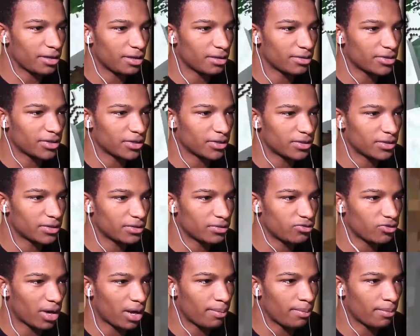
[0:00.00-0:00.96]
it. Let's just
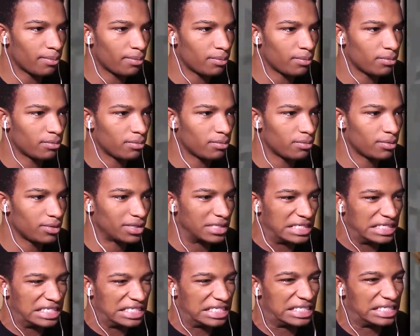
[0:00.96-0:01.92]
drop.
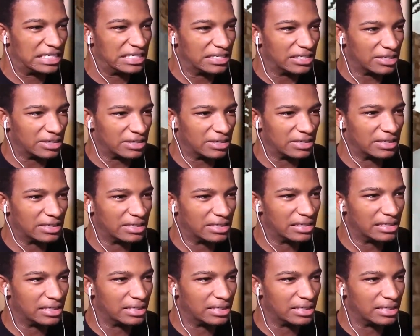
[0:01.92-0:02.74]
Jesus.